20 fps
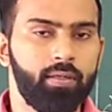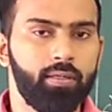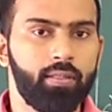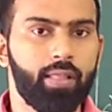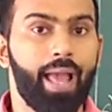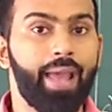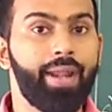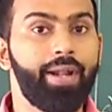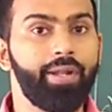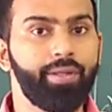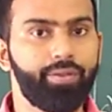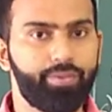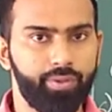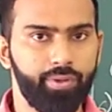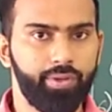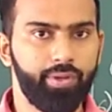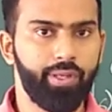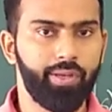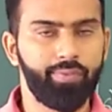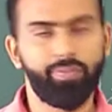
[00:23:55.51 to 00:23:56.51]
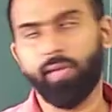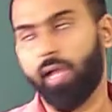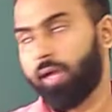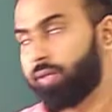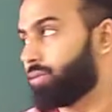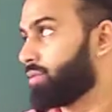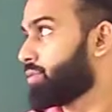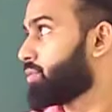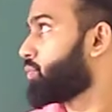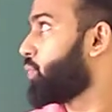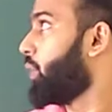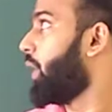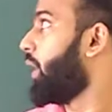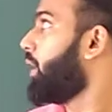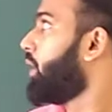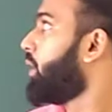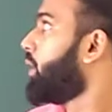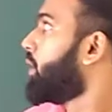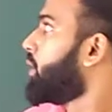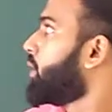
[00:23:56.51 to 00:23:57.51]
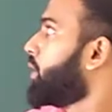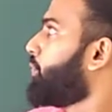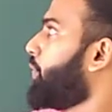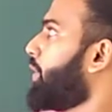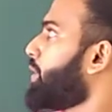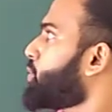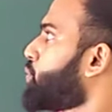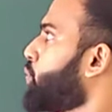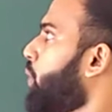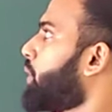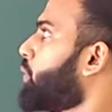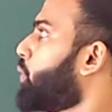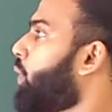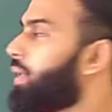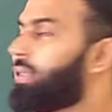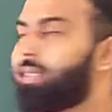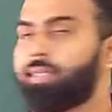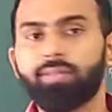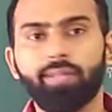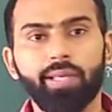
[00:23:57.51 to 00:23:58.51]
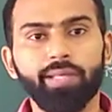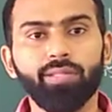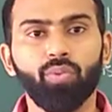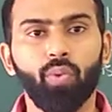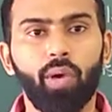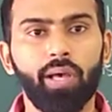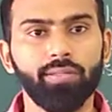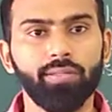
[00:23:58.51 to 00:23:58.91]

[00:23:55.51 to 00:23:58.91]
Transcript: kinetic theory of gases. Well, the first one what it says was